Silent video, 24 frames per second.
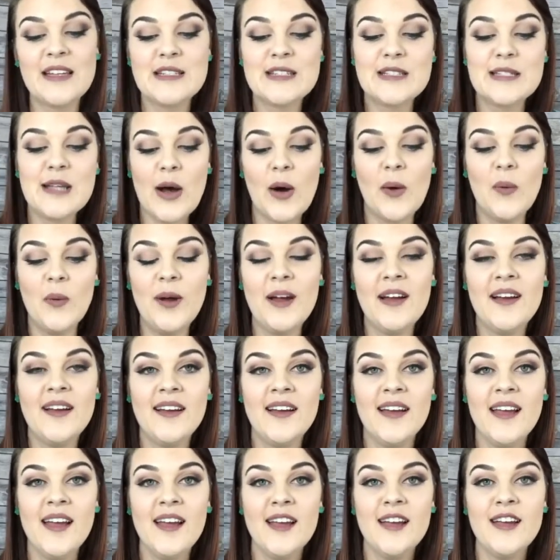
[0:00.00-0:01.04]
So,
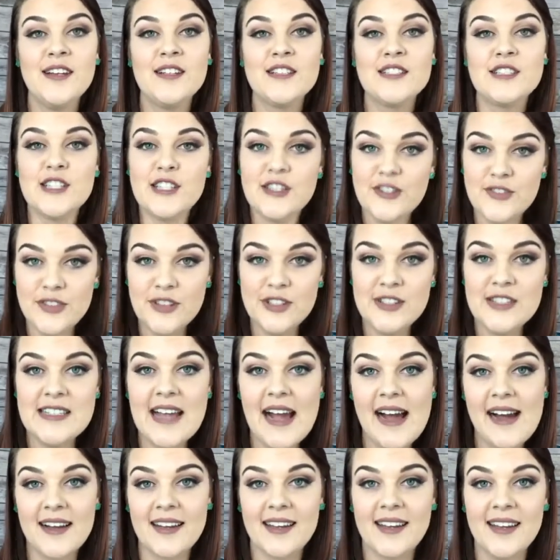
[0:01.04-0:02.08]
do you feel
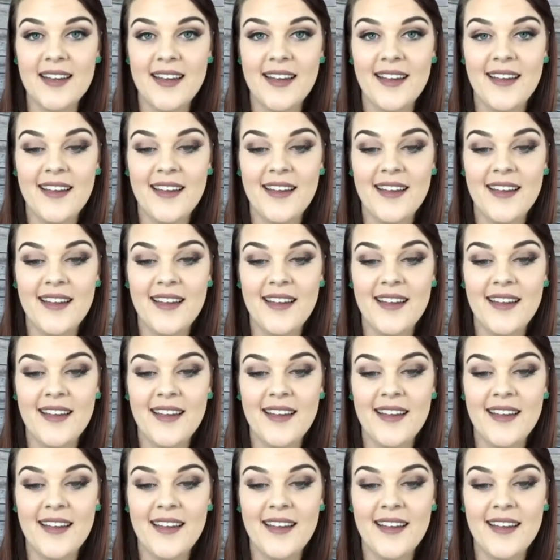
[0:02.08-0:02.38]
stuck?